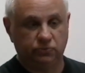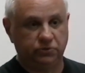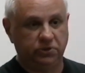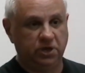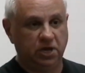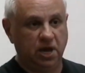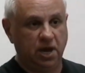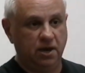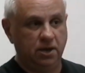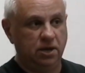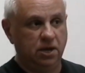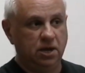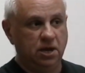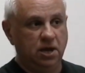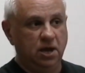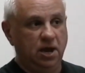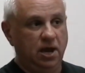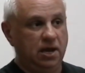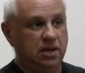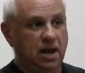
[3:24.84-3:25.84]
Okay?
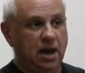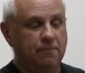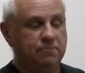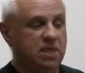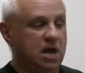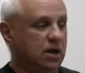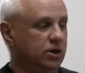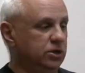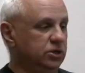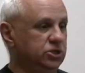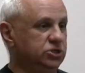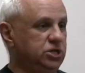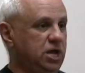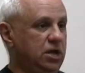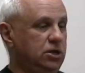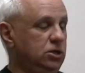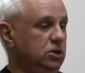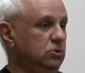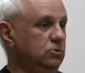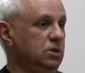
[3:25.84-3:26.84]
And I'm not going to say
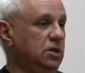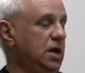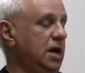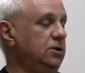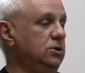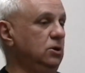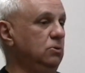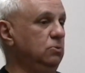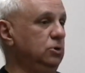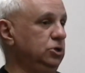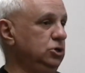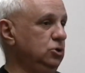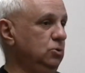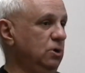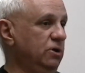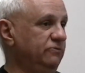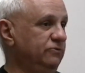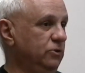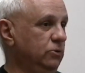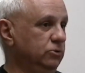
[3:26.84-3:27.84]
to you that I know what
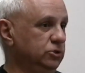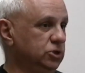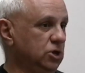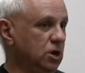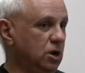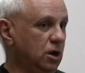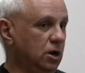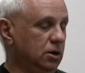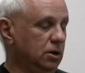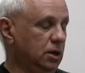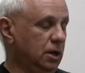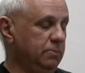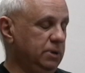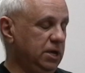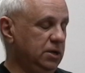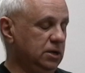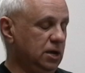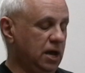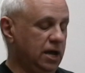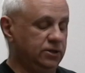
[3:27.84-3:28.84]
UFOs are. I
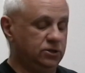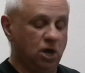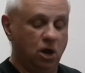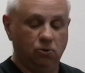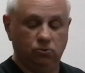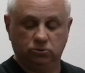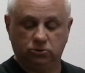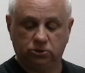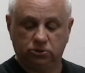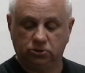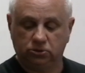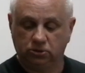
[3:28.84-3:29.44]
mean, I don't.